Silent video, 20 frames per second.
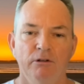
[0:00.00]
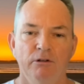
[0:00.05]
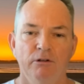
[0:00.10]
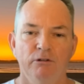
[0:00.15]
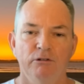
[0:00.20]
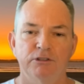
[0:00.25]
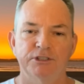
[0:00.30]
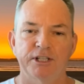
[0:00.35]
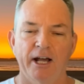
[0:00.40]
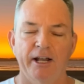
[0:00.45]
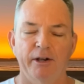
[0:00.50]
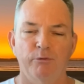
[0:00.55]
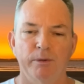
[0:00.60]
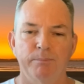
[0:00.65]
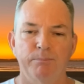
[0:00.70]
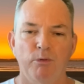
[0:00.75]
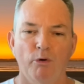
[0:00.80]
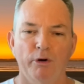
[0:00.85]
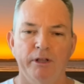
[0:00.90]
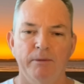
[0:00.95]
who started
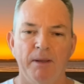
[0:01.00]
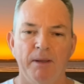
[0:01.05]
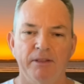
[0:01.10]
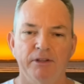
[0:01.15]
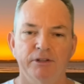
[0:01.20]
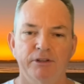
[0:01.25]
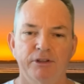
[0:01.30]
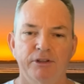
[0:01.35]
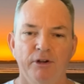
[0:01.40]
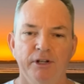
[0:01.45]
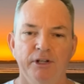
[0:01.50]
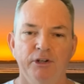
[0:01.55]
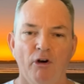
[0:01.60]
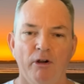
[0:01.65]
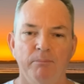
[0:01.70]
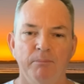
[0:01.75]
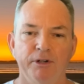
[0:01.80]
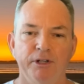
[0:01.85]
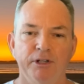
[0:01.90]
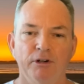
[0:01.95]
reporting about the
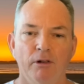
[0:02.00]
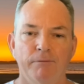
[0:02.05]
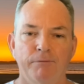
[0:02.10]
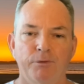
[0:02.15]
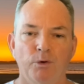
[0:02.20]
$39 million